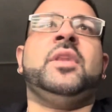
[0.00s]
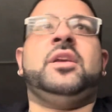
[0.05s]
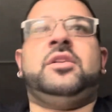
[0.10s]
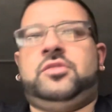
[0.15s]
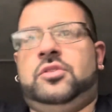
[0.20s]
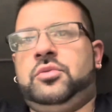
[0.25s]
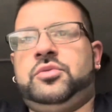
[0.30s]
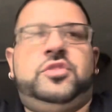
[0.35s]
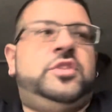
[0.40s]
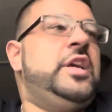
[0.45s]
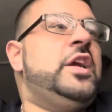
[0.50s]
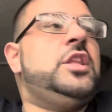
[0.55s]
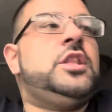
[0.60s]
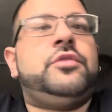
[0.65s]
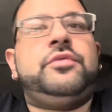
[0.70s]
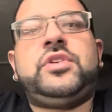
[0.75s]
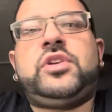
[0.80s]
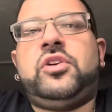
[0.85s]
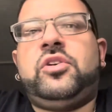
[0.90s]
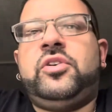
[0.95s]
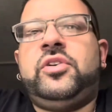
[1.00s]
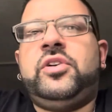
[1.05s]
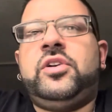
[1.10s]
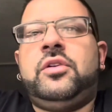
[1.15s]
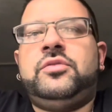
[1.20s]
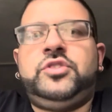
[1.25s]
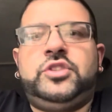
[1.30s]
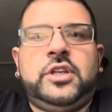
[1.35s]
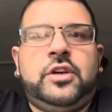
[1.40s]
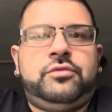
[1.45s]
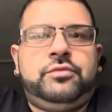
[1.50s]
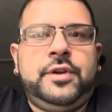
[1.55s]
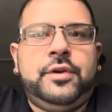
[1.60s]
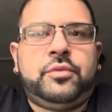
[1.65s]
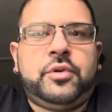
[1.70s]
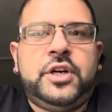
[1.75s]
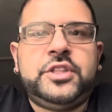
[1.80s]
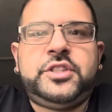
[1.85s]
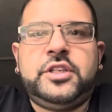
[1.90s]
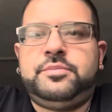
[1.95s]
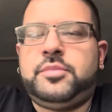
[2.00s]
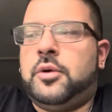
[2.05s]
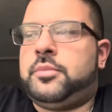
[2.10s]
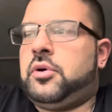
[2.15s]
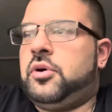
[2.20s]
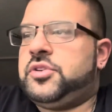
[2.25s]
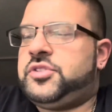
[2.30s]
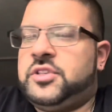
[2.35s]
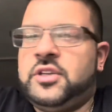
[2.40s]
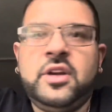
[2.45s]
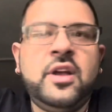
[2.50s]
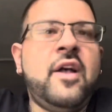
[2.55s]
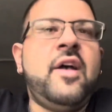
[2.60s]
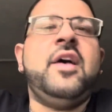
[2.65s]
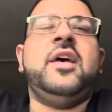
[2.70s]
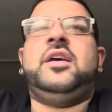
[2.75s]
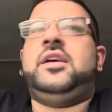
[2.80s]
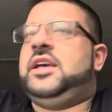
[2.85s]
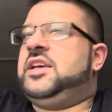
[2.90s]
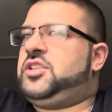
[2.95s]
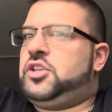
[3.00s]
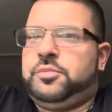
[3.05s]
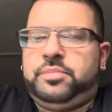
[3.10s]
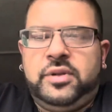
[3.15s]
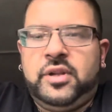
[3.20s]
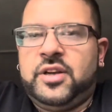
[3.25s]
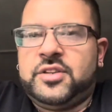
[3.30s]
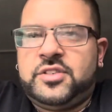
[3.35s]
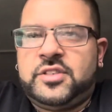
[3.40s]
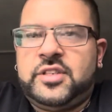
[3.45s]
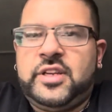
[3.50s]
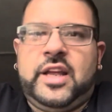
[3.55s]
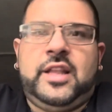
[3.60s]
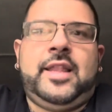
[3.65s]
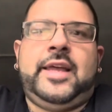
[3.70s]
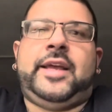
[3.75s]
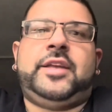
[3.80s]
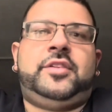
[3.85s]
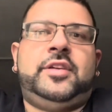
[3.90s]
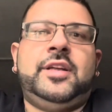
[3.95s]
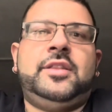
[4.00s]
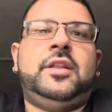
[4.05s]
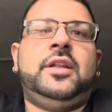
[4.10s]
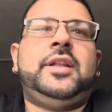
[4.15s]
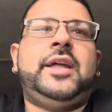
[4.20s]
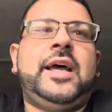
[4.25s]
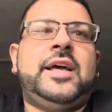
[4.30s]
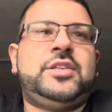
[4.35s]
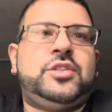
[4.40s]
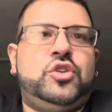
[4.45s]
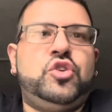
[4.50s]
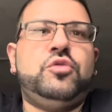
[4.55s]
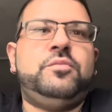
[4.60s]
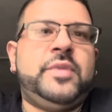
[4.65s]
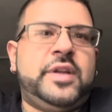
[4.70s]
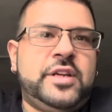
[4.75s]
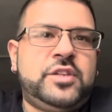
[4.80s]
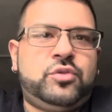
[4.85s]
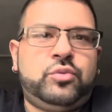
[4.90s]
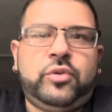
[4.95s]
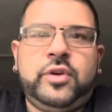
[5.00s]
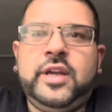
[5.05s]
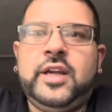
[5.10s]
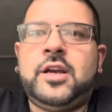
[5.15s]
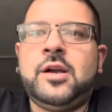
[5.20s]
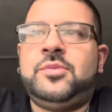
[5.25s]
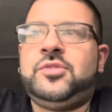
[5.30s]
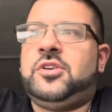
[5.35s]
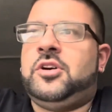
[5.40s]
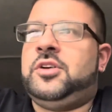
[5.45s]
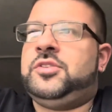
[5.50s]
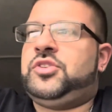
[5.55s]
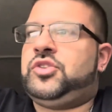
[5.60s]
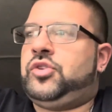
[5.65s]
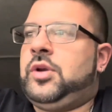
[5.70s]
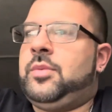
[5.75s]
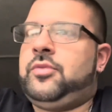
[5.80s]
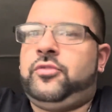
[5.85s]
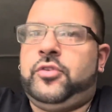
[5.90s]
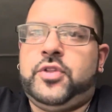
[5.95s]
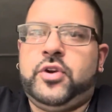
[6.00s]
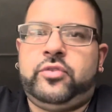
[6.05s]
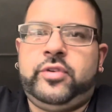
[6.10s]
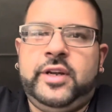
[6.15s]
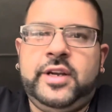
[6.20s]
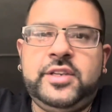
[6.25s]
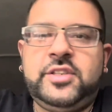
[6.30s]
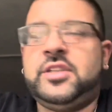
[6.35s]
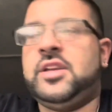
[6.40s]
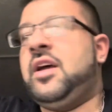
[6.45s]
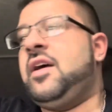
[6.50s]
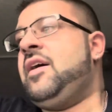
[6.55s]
So seeing the return of Geoffrey Rush as Barbossa is a plus. And like I said, the last 2 minutes where he comes on screaming for the credits,